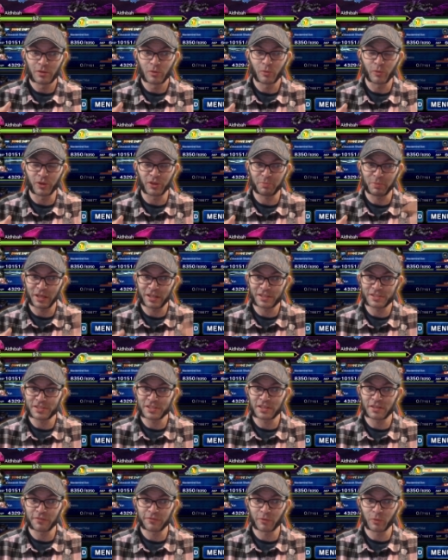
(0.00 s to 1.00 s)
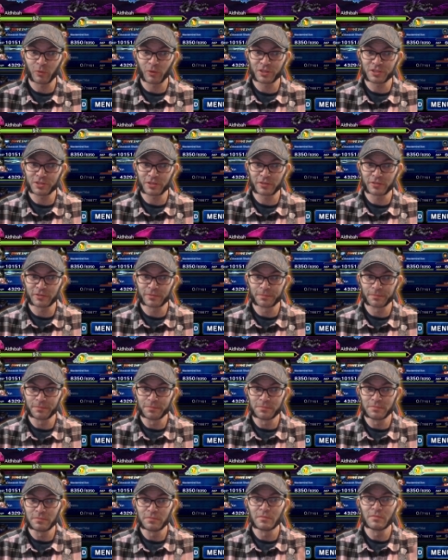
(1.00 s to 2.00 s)
with Panacea for 1 turn,
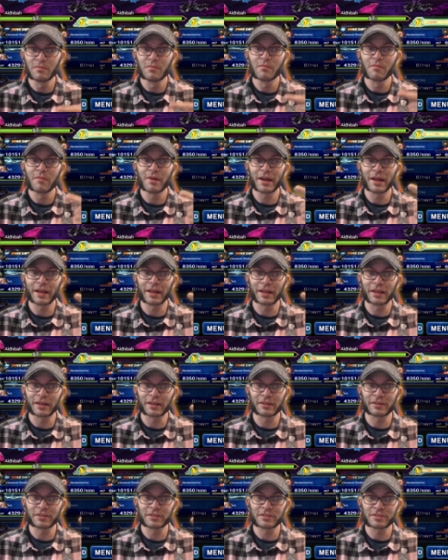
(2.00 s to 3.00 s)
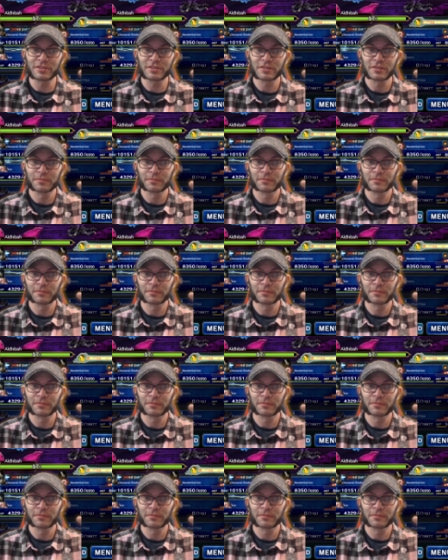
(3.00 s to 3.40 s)
and